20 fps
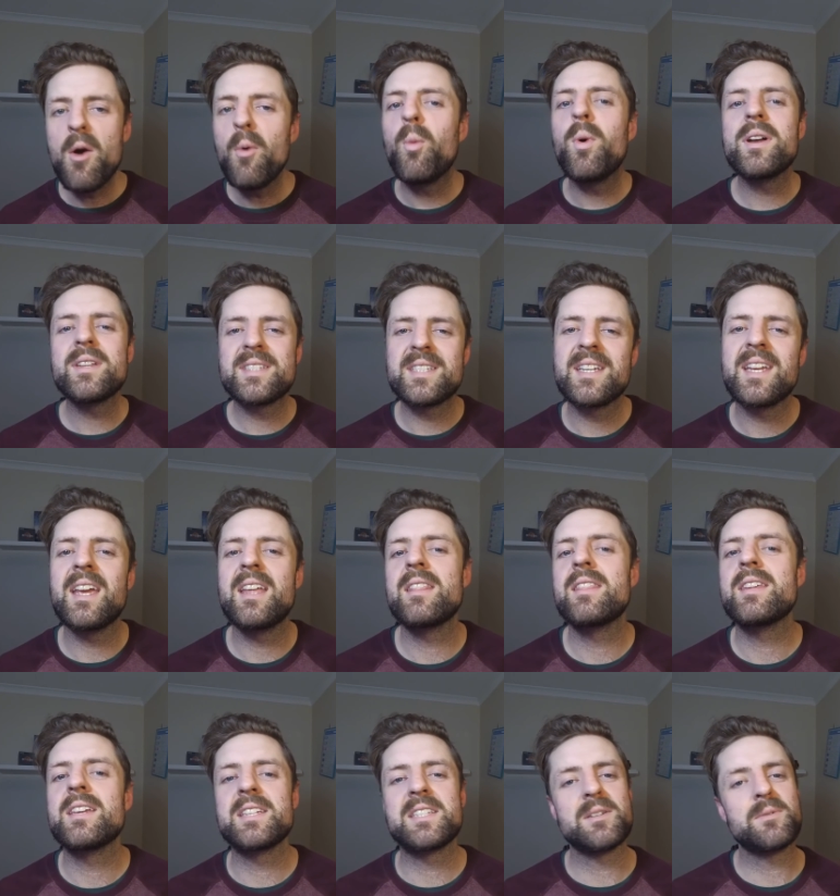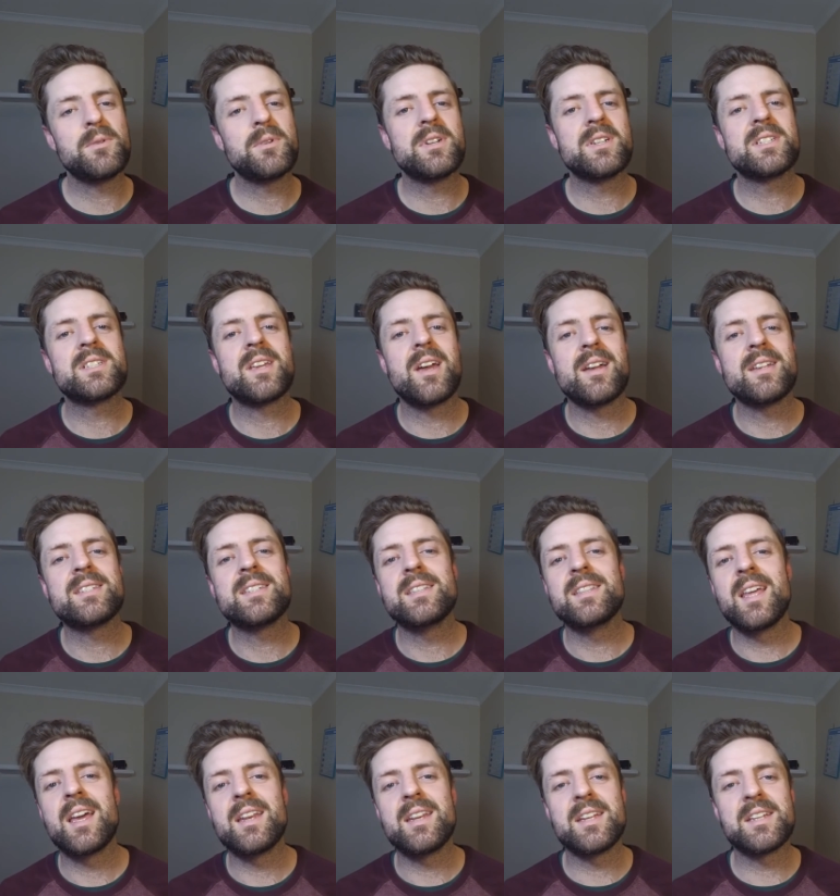Once again, things that we'll discuss in
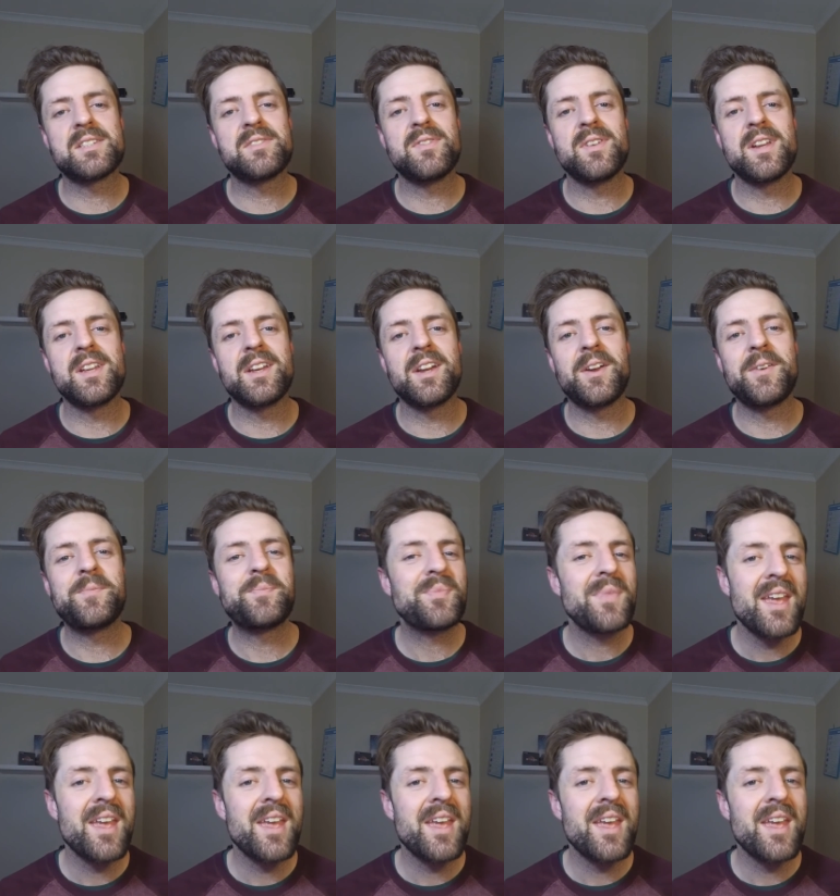that next video.